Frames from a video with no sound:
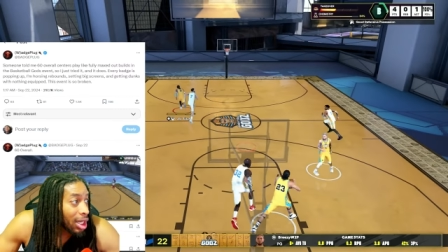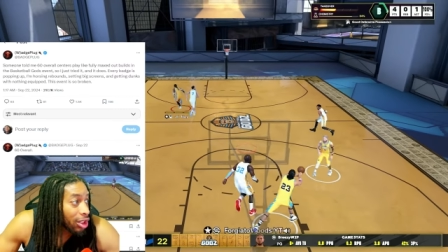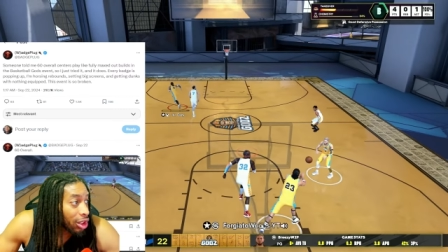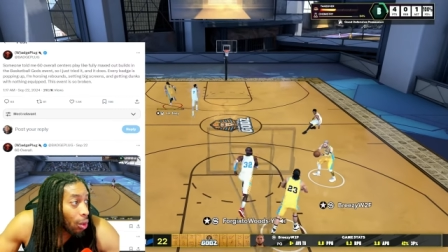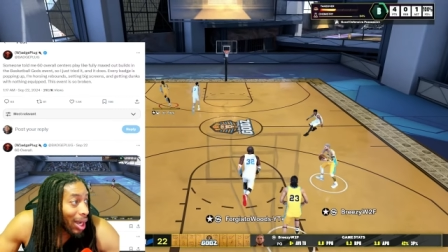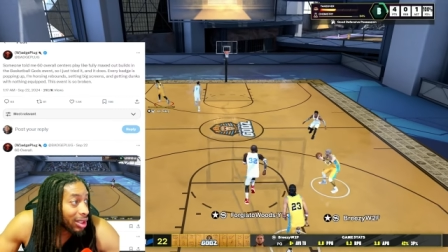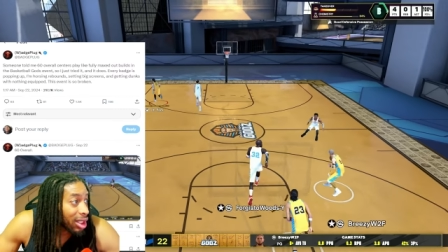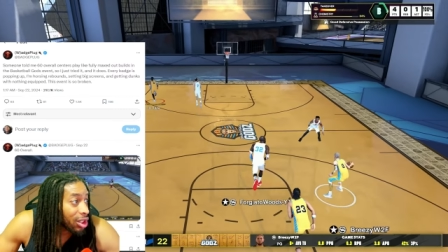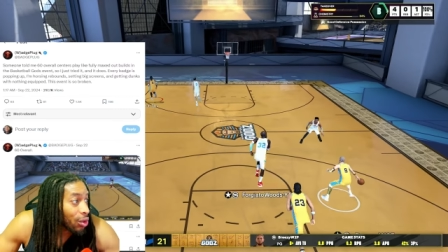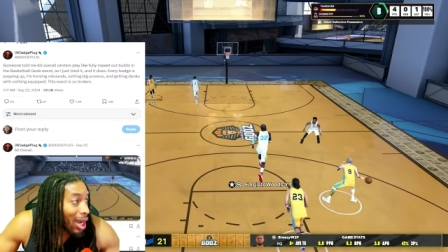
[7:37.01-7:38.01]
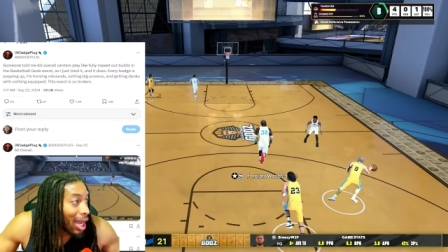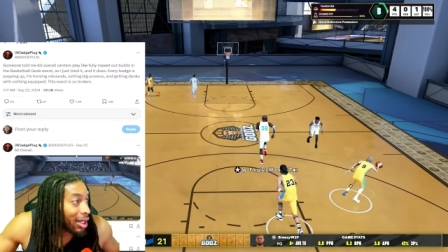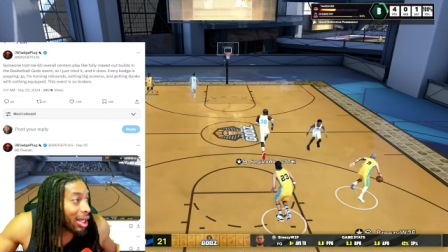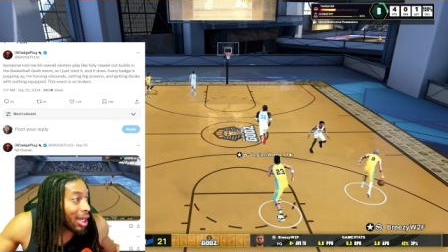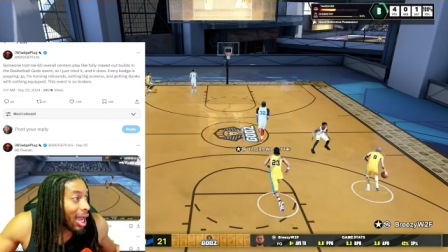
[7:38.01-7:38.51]
So I just tried
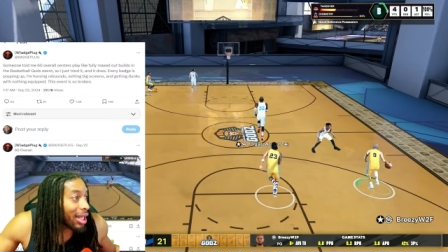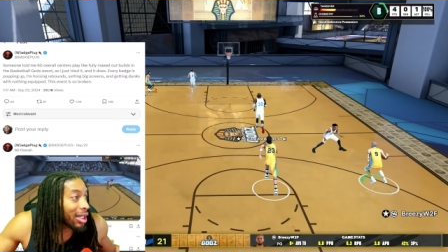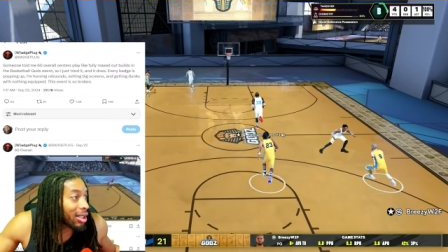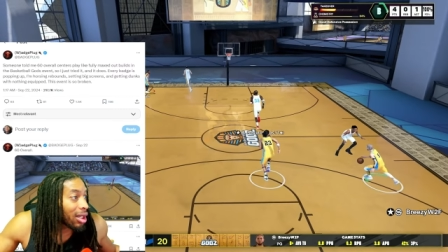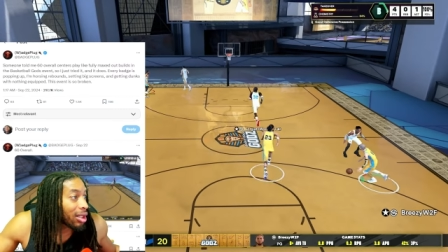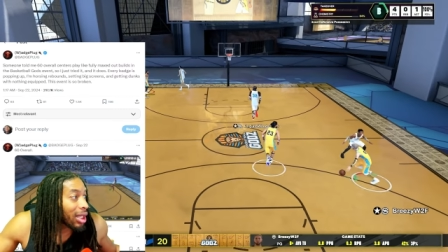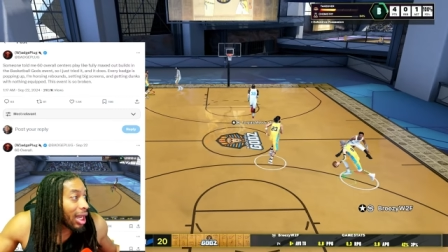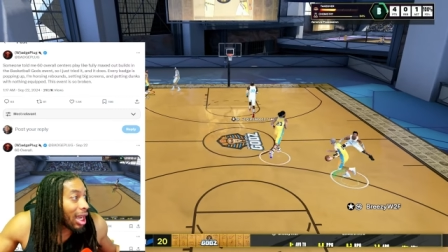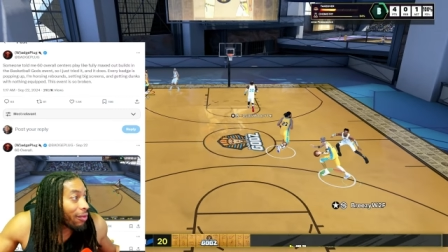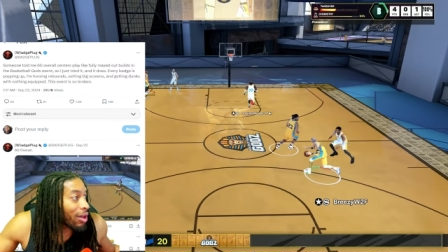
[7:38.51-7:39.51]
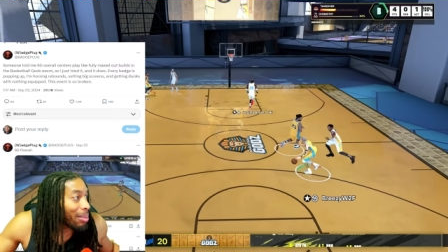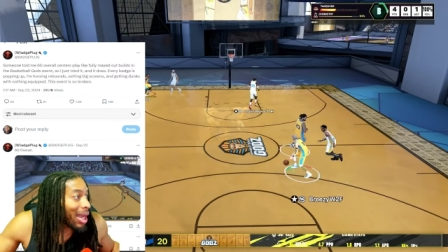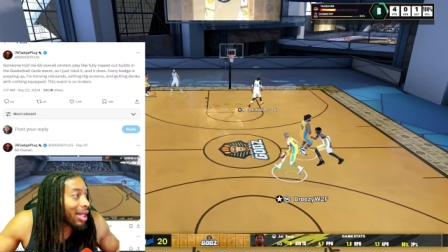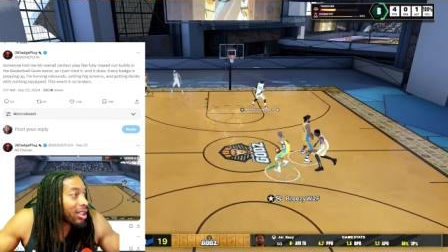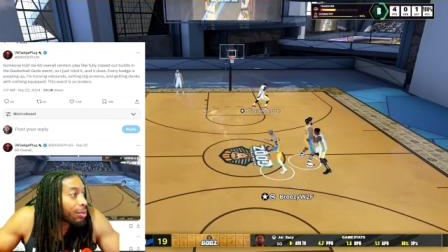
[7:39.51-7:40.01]
it, and it does. Every
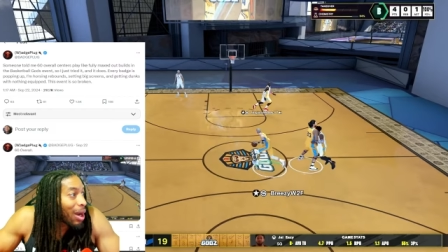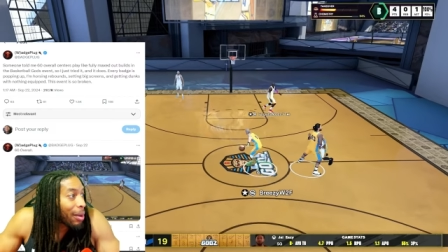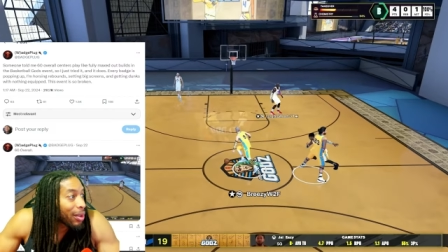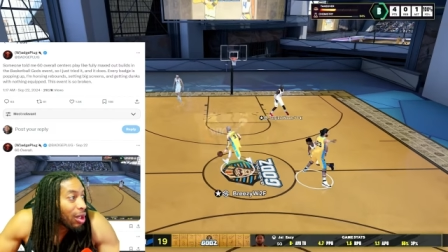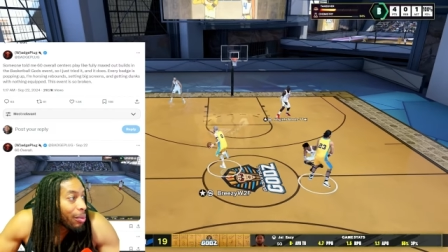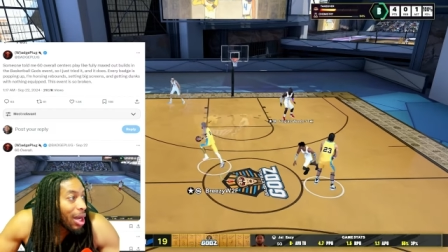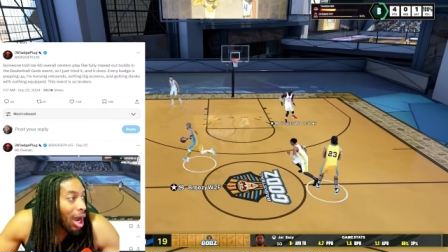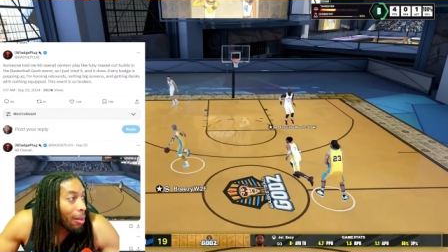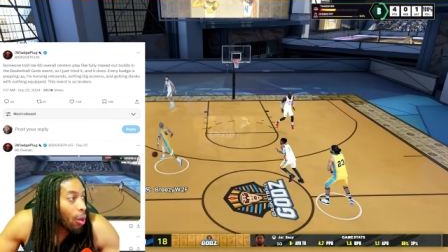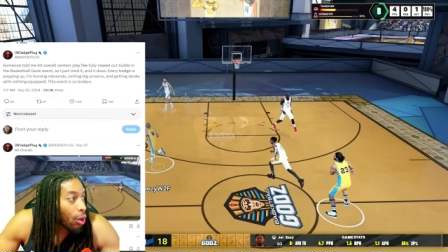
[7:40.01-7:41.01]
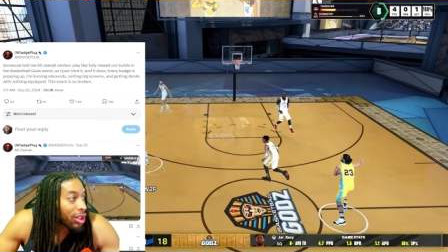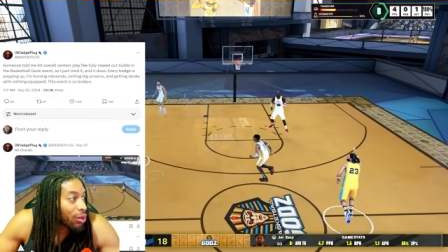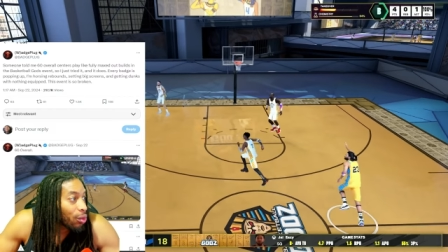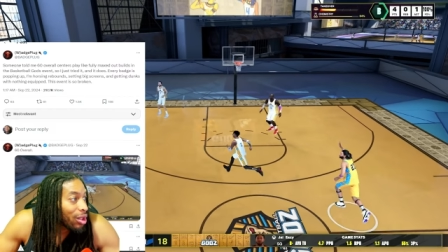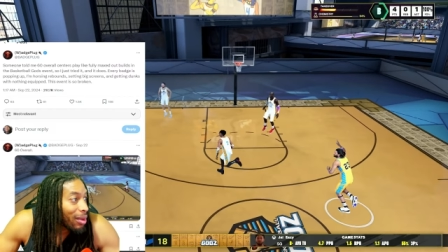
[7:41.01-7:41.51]
badge is popping up. I'm
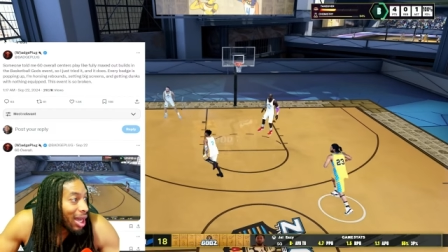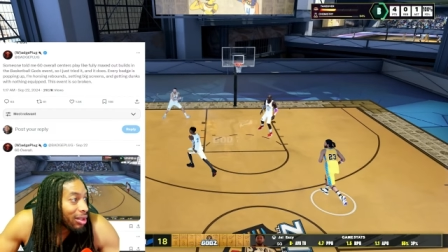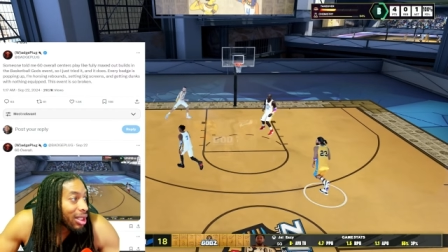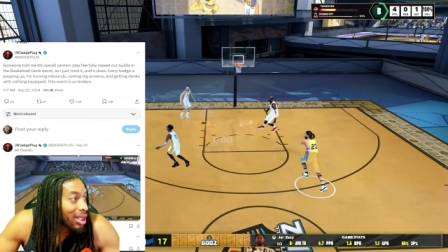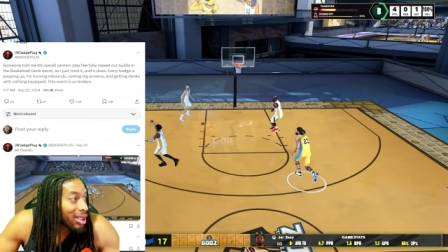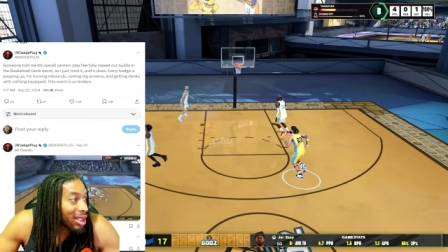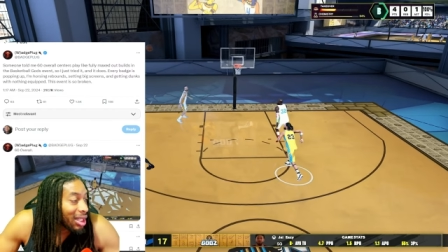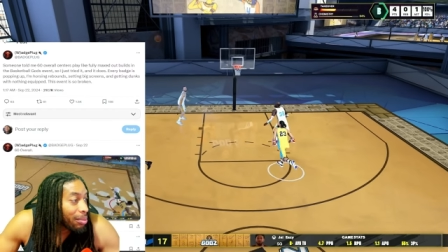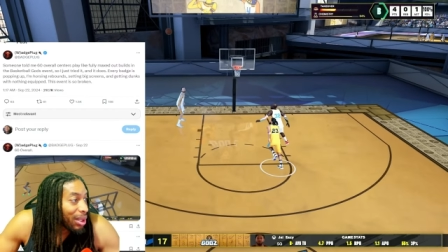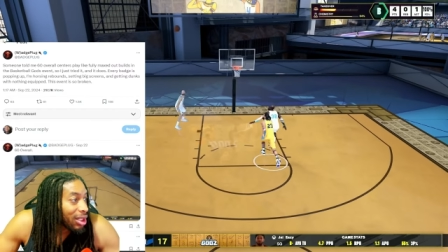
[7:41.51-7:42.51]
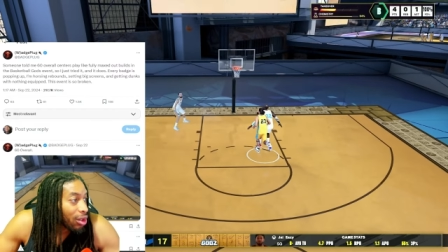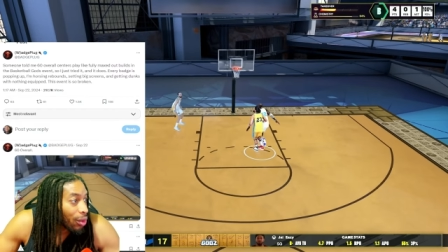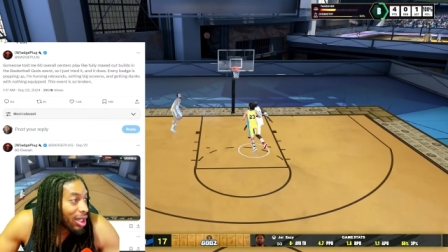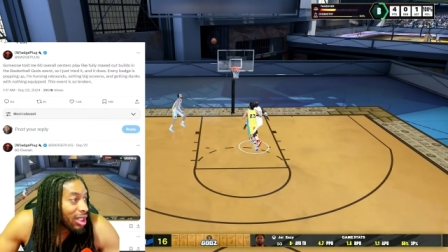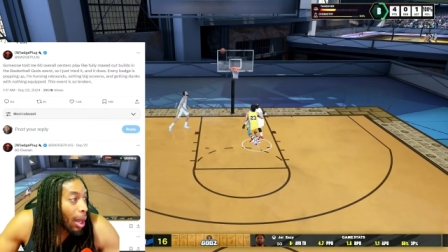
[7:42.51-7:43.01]
horsing rebounds, setting big
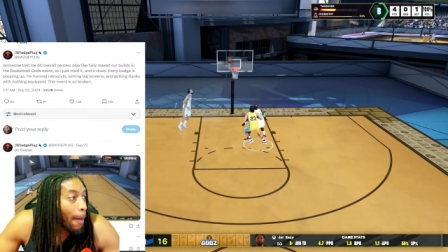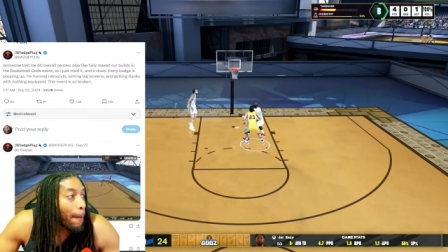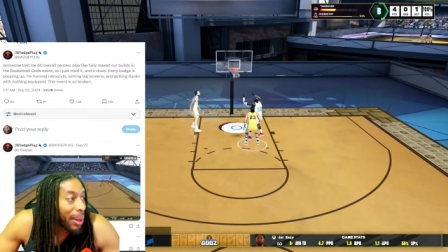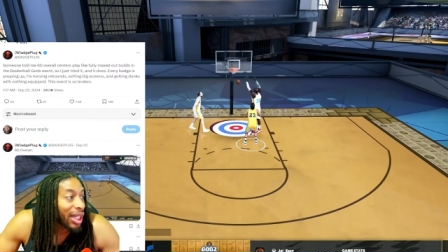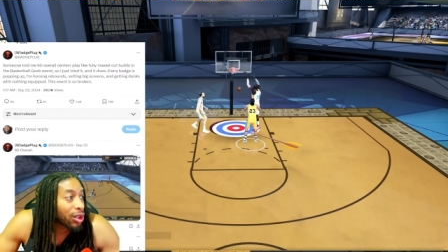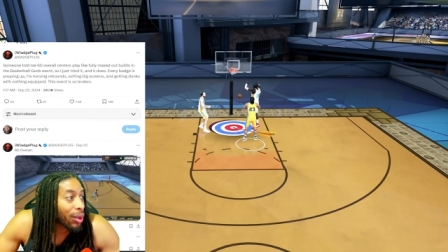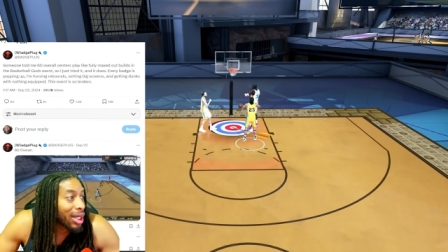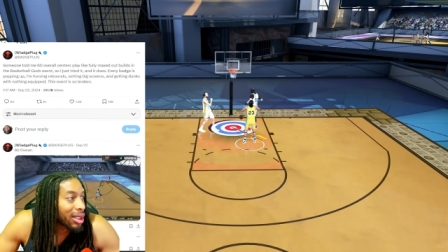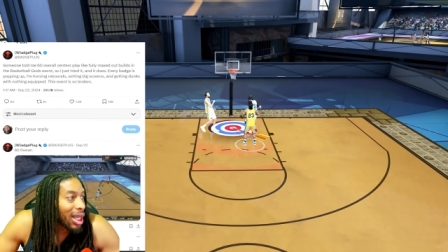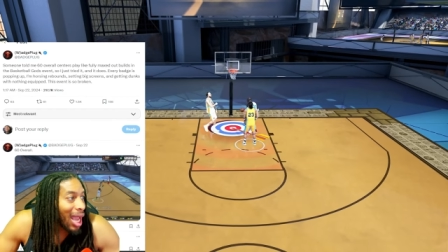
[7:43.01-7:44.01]
screens, big screens,